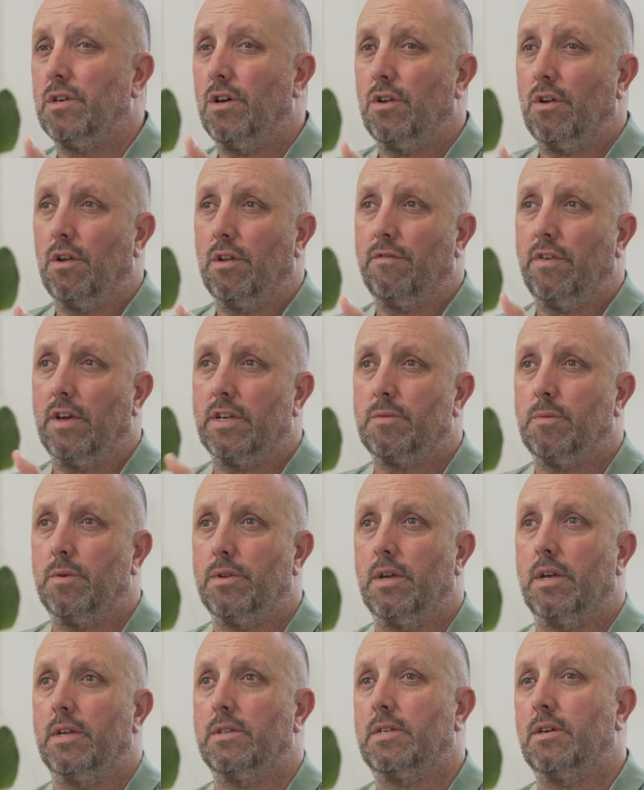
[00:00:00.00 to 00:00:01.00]
on
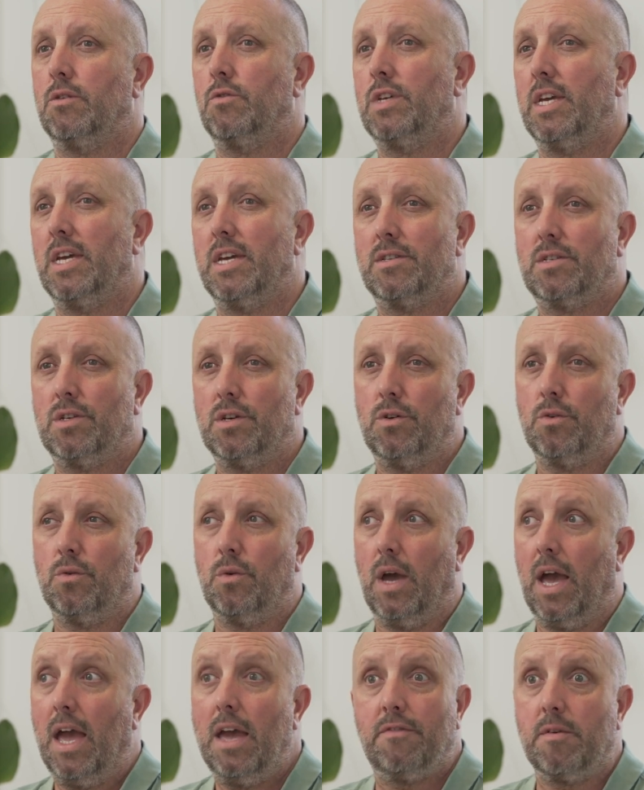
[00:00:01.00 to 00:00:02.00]
investment until year
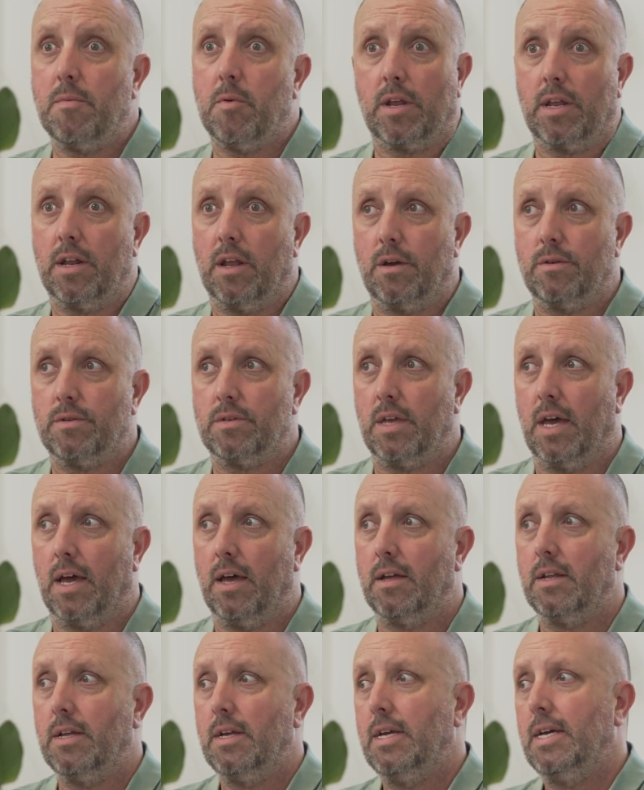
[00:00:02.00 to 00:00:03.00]
2. Everybody knows
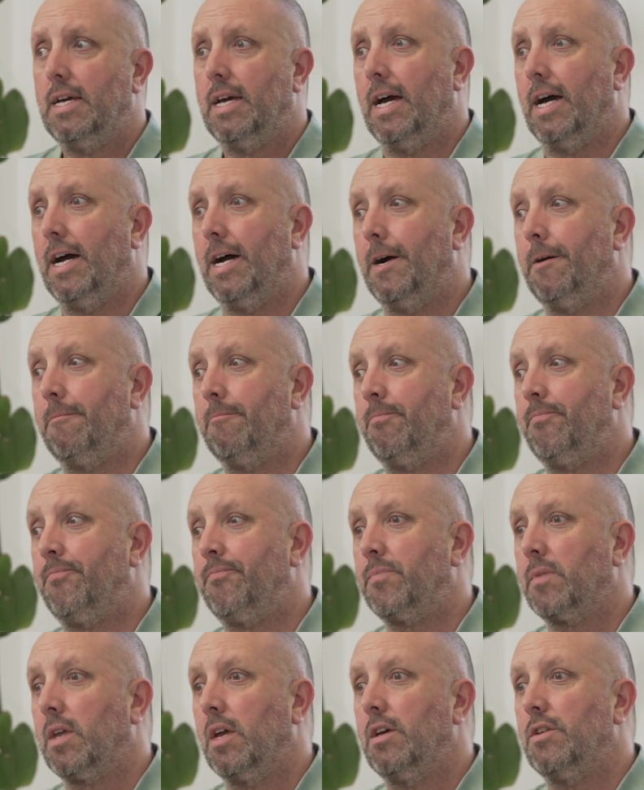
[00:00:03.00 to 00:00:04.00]
that.
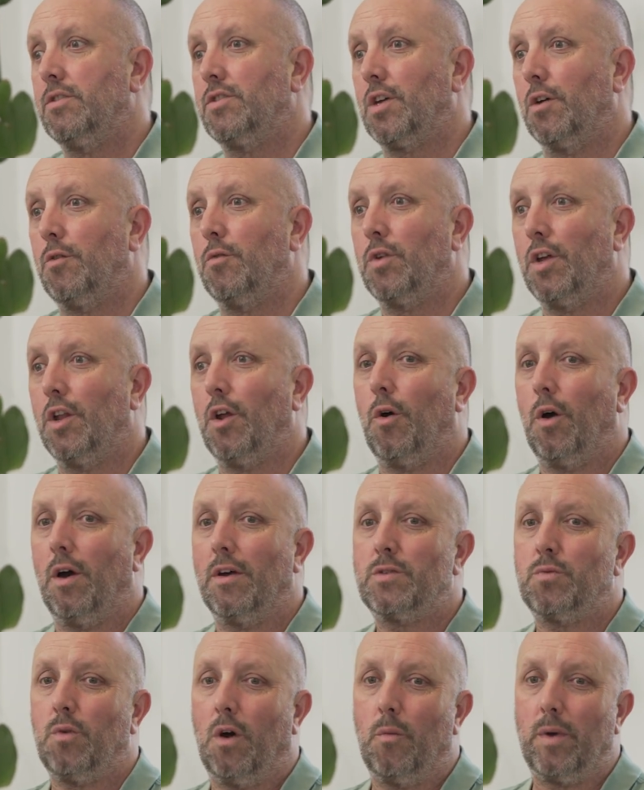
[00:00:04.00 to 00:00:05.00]
So
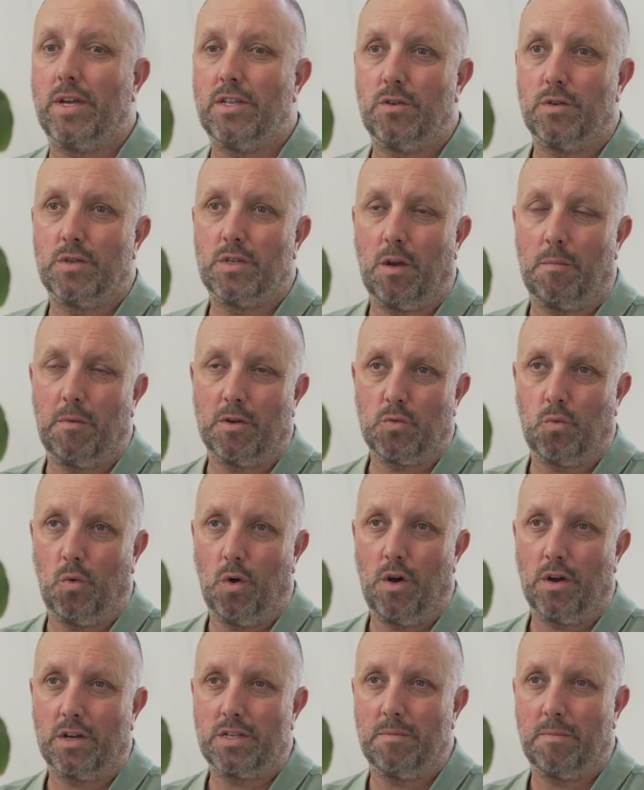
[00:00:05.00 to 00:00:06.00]
that's why we do so much
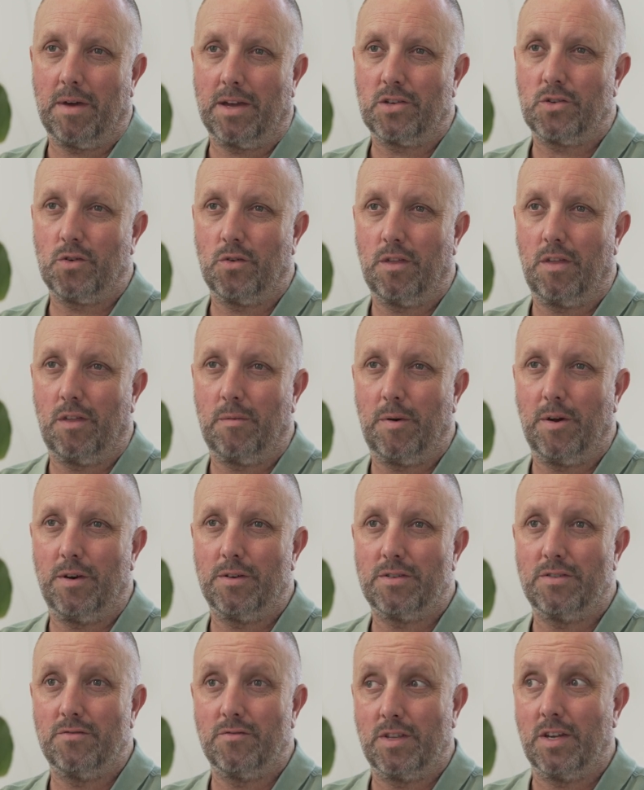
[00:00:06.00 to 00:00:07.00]
work to make sure that the
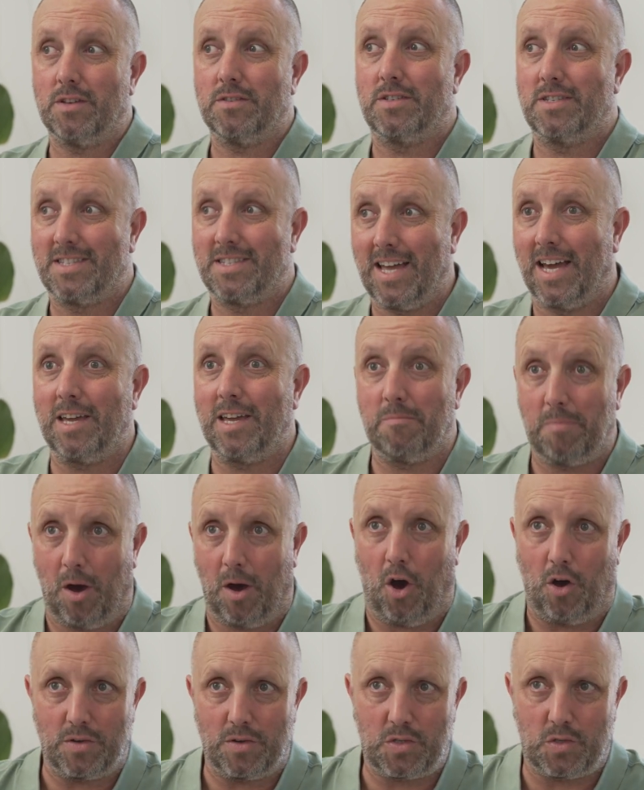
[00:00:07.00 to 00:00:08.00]
person does stay
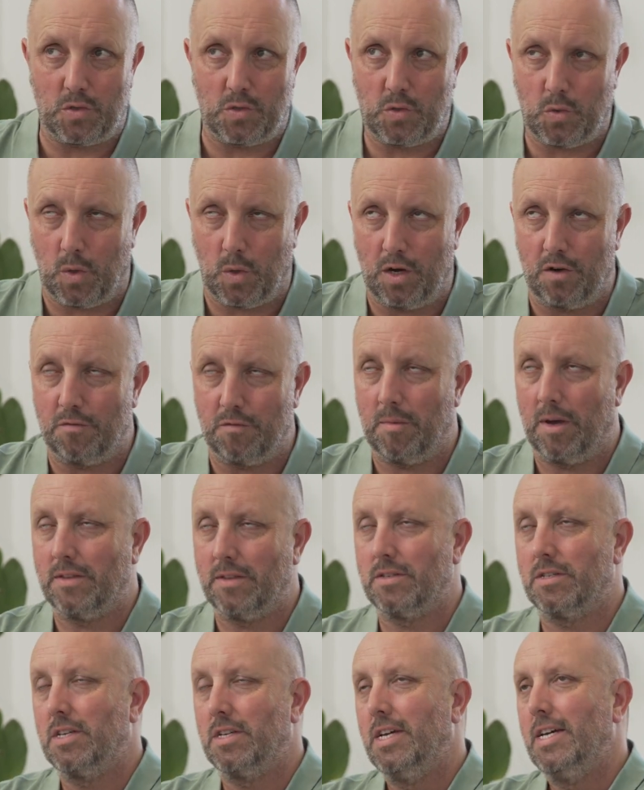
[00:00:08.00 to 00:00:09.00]
past 12
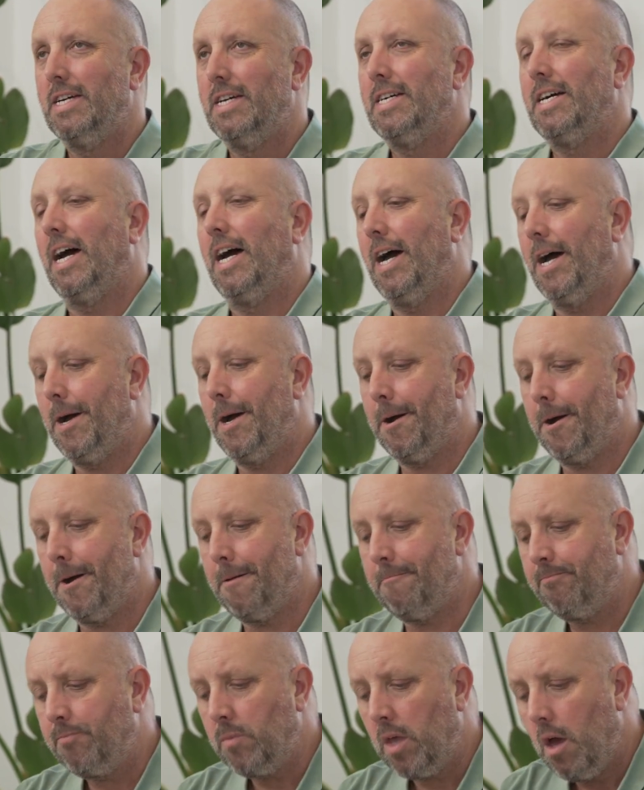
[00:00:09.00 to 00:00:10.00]
months.
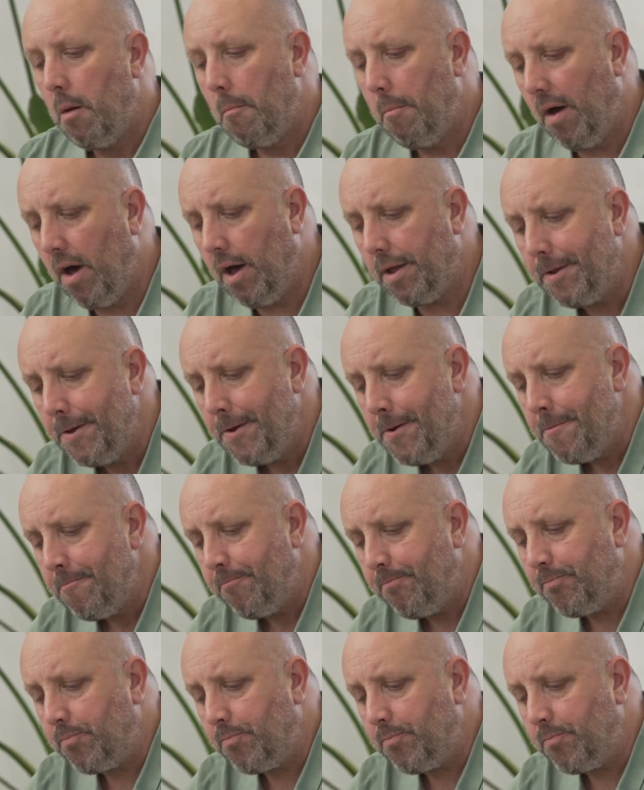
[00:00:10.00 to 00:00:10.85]
But